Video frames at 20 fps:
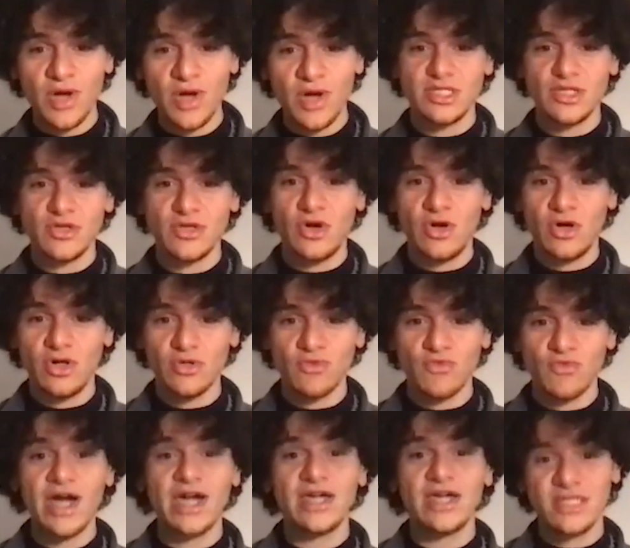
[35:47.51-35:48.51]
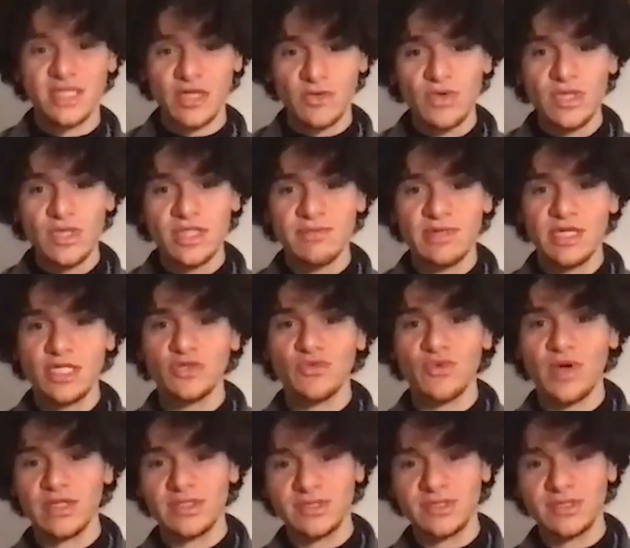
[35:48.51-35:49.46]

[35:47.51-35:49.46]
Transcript: and they're all writing with me to write